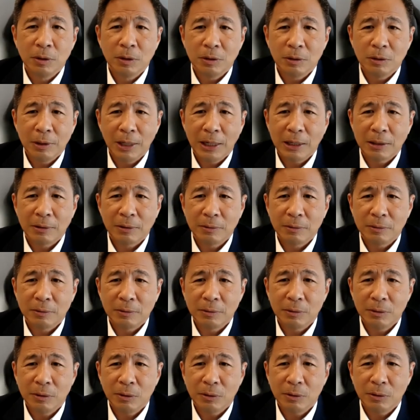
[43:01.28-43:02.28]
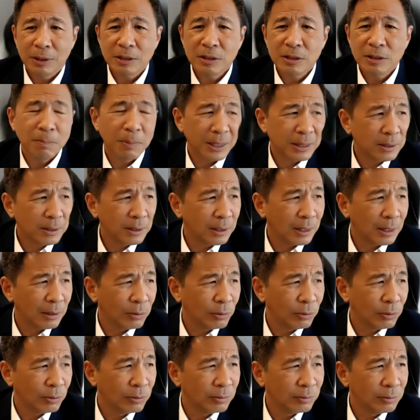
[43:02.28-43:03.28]
that, it doesn't matter.
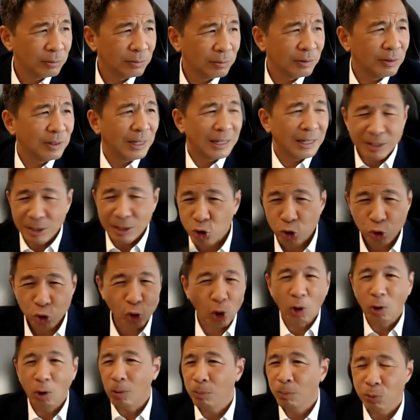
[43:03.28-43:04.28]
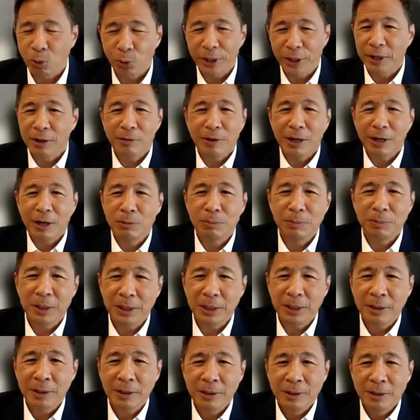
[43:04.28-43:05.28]
There's a storm going around
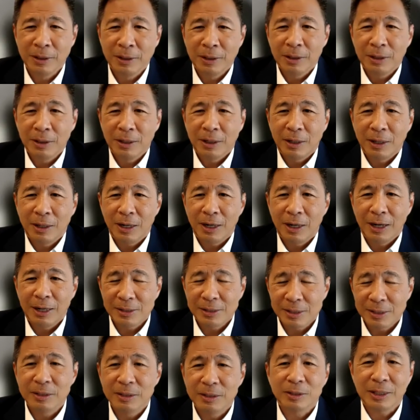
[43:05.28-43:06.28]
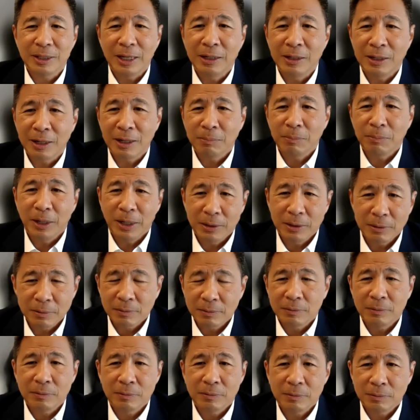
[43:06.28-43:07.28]
me. I still stand up
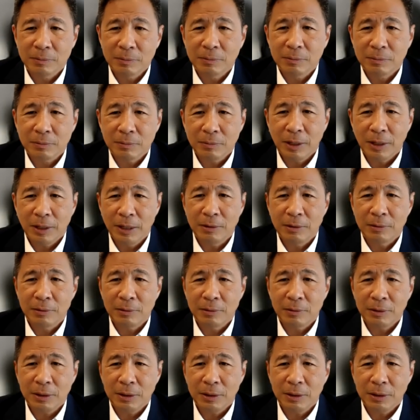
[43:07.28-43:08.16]
and